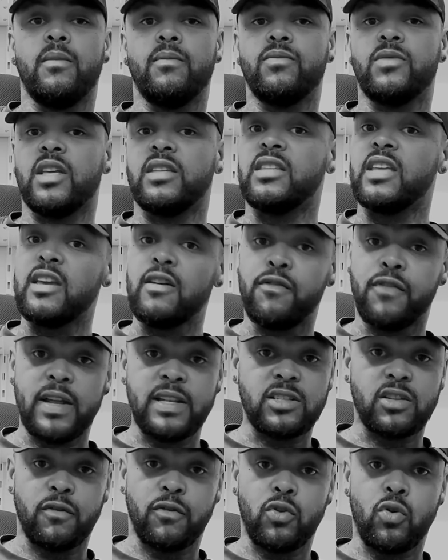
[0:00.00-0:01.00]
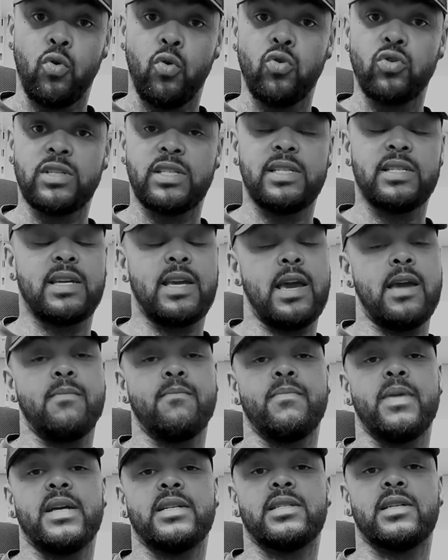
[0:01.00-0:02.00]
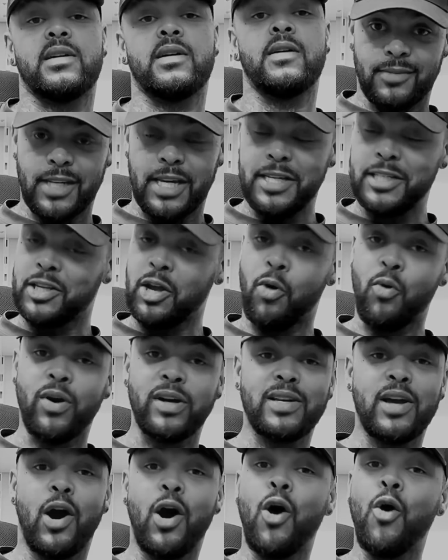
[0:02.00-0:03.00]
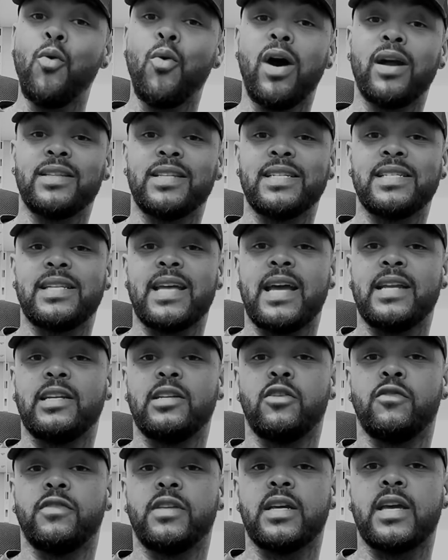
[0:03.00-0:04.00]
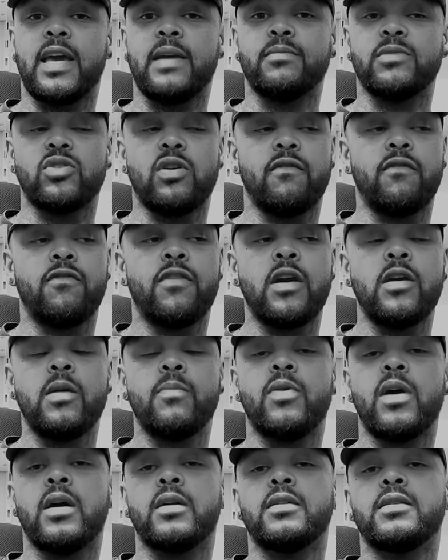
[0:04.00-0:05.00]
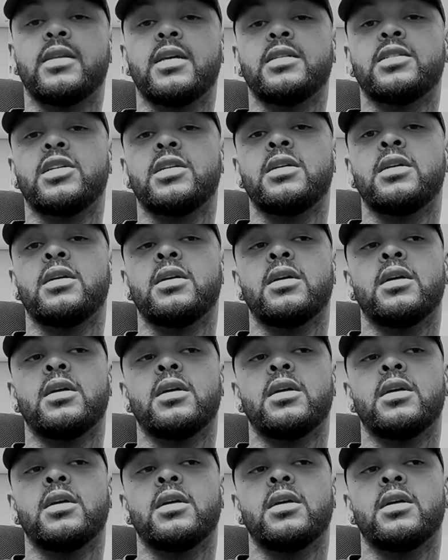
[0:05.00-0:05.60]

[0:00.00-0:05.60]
The defense, of course, is getting better. His whole understanding of the game. So I'm very proud of Deji.